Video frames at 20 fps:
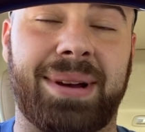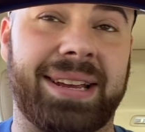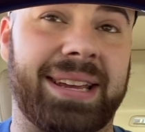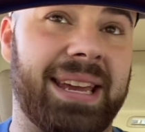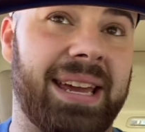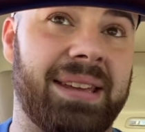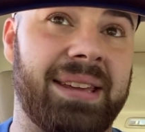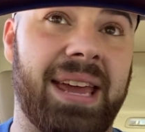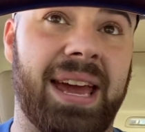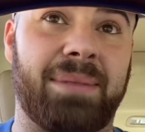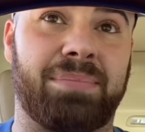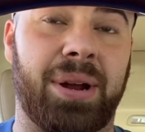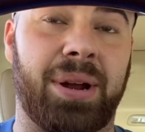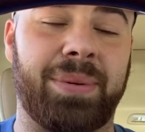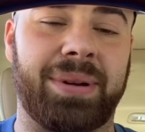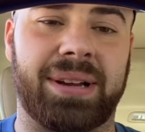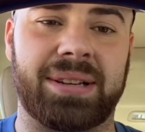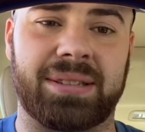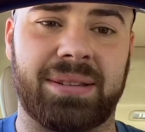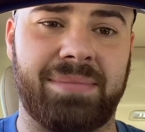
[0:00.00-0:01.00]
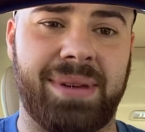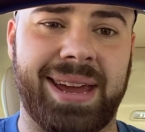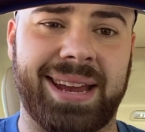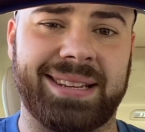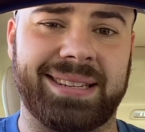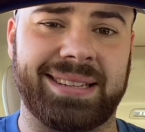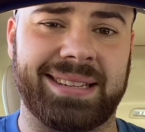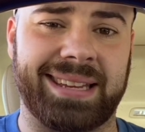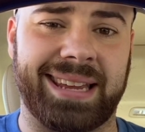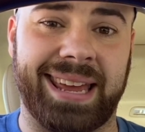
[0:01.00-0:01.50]
yeah, probably because of the
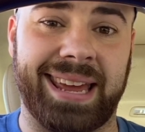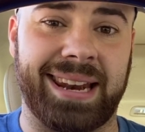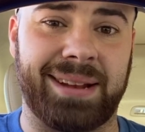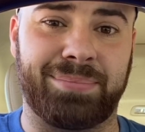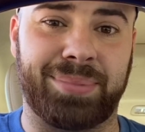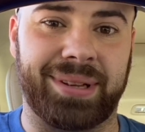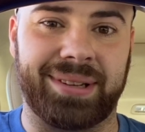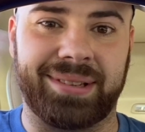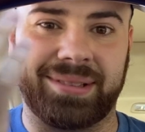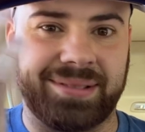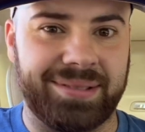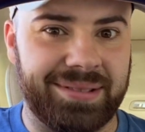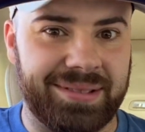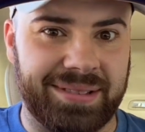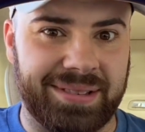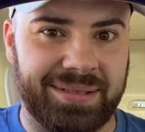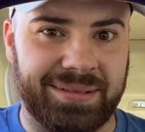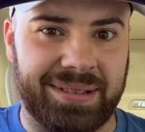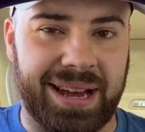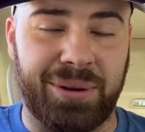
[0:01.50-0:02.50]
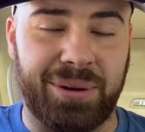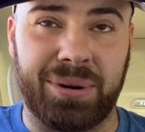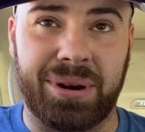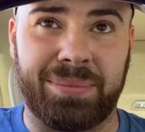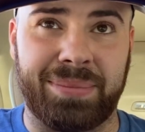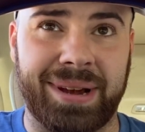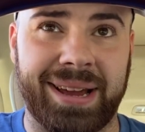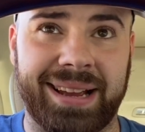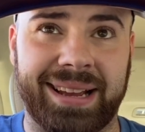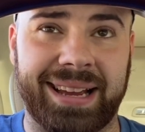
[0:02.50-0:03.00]
magazines I get it, but I want
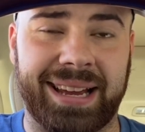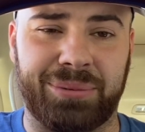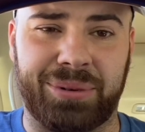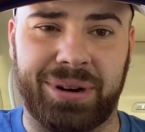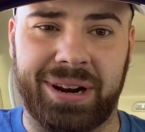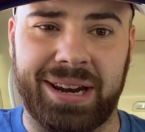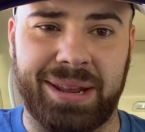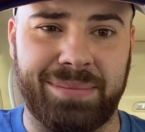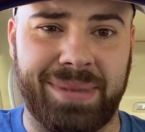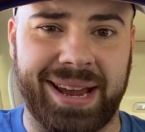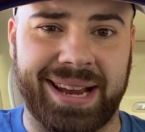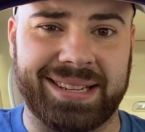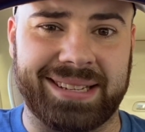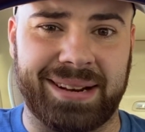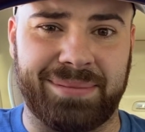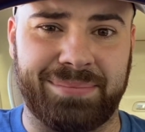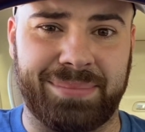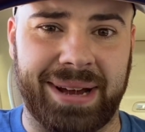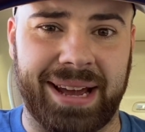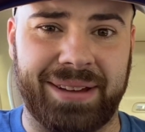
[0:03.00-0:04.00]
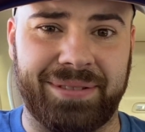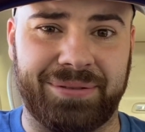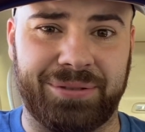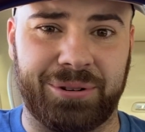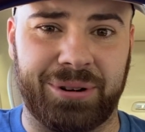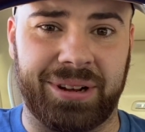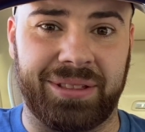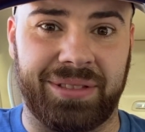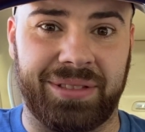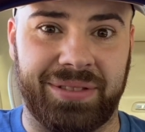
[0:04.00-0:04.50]
to buy a gun where any magazine I buy
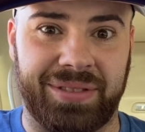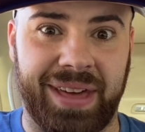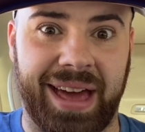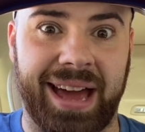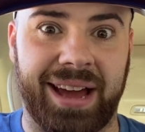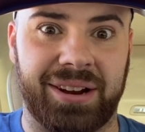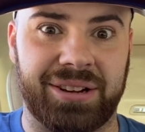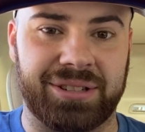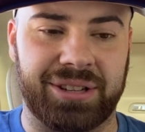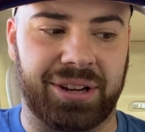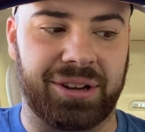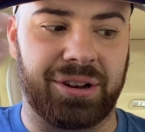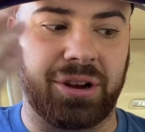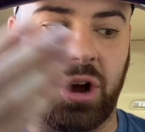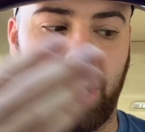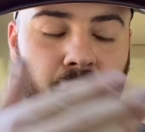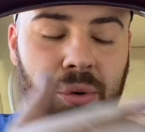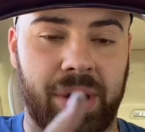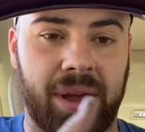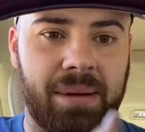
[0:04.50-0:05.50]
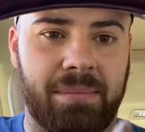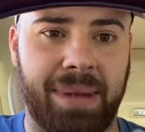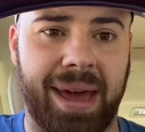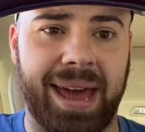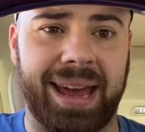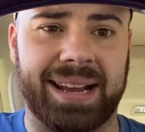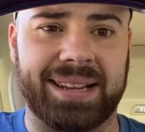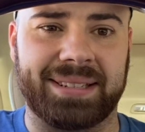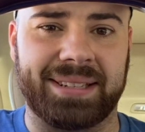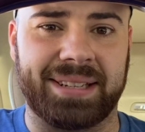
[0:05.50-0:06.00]
for it, that is like OEM
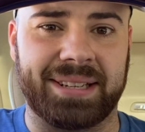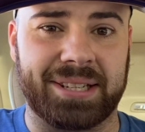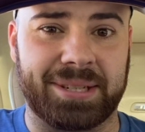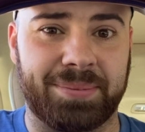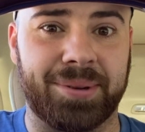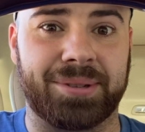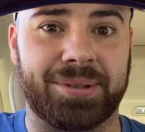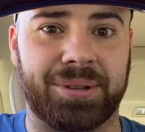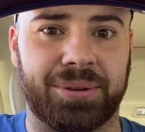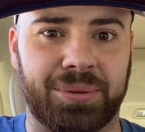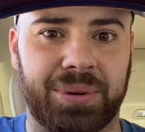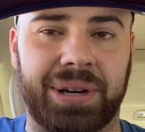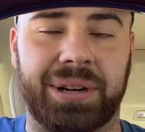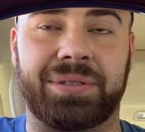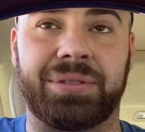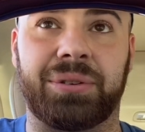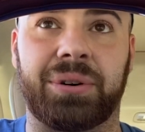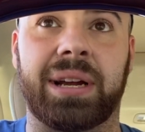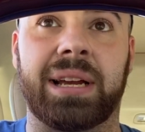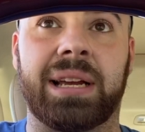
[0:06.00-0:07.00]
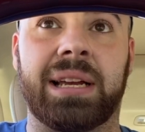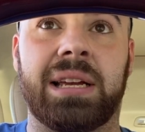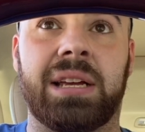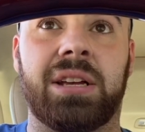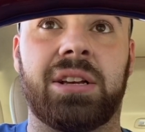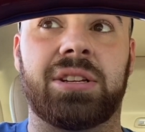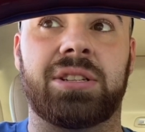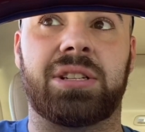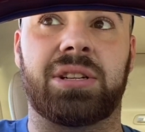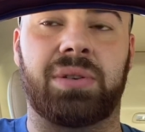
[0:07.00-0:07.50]
magazine, is supposed to work for it.
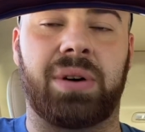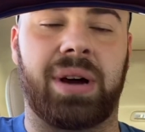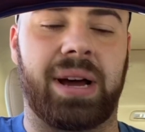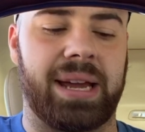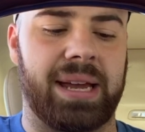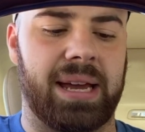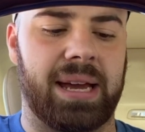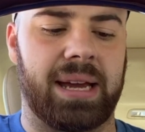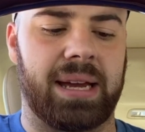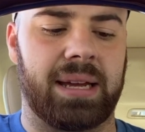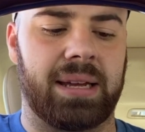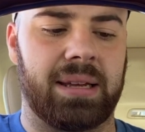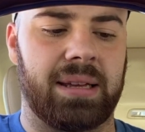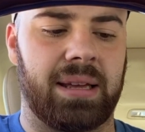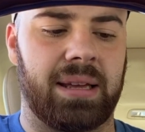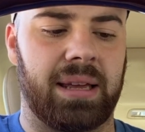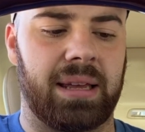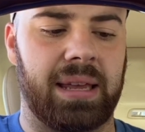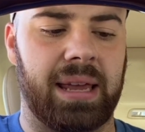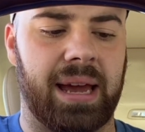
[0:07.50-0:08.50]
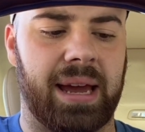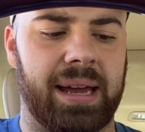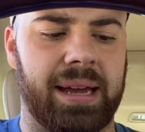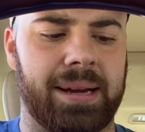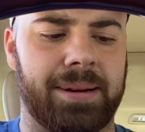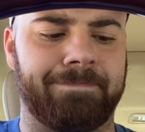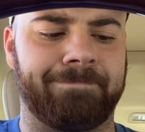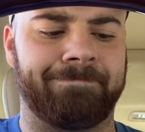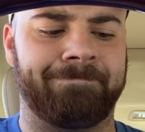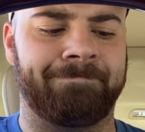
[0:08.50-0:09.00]
So I
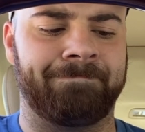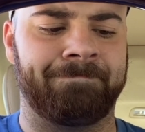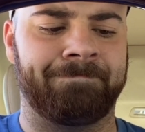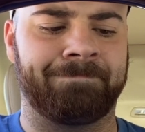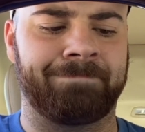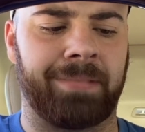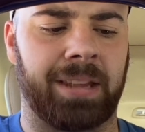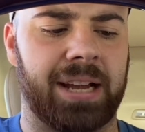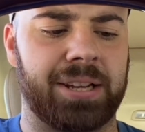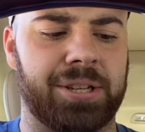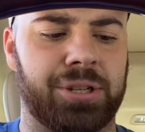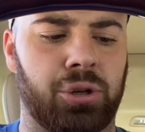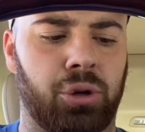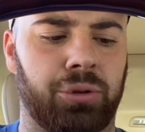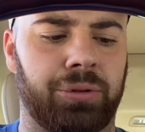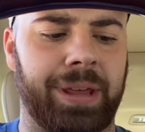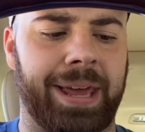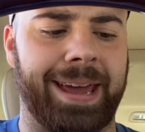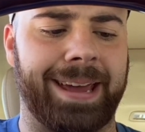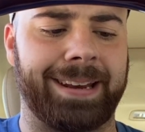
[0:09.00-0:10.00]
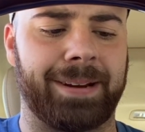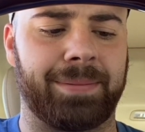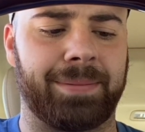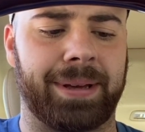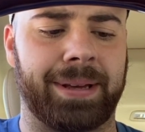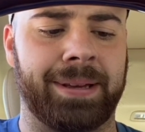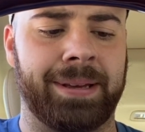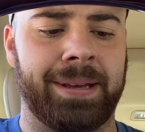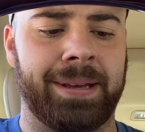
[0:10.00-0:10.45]
sold that, and